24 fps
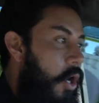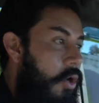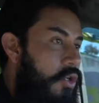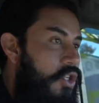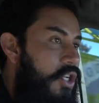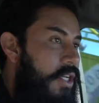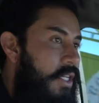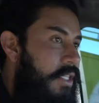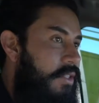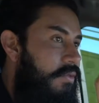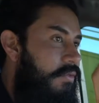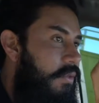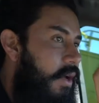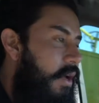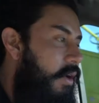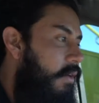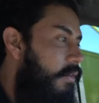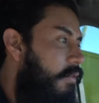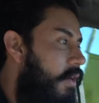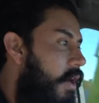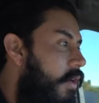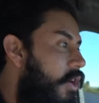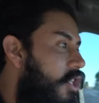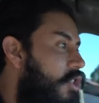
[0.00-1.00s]
coaching is a
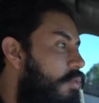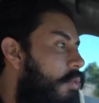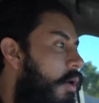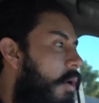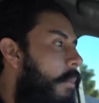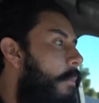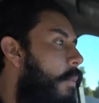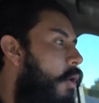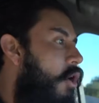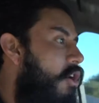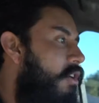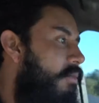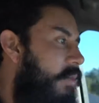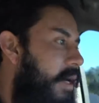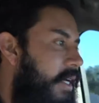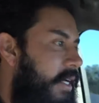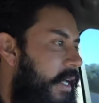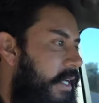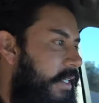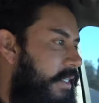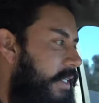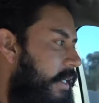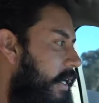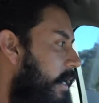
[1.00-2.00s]
very small part of my
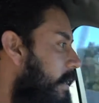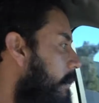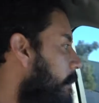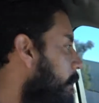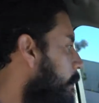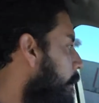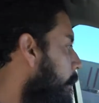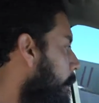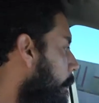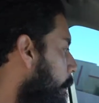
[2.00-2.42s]
day today.